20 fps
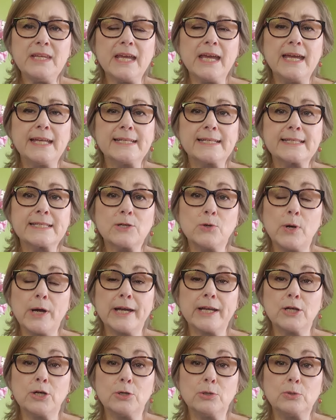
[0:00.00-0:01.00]
it is
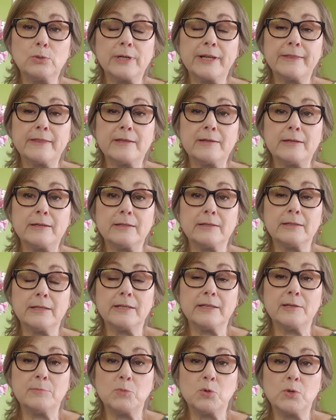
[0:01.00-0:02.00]
quite cool in
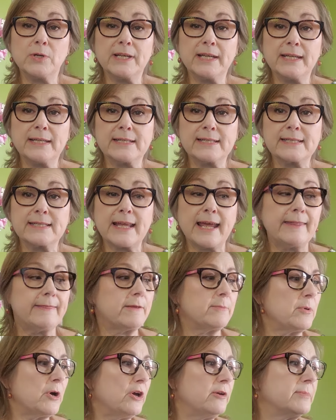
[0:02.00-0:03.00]
the mornings at
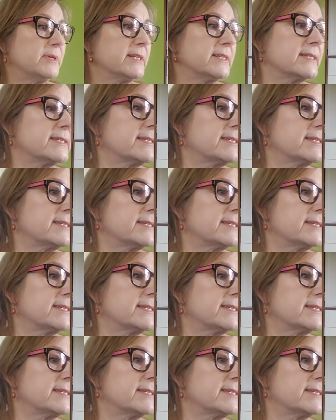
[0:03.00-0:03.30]
the moment.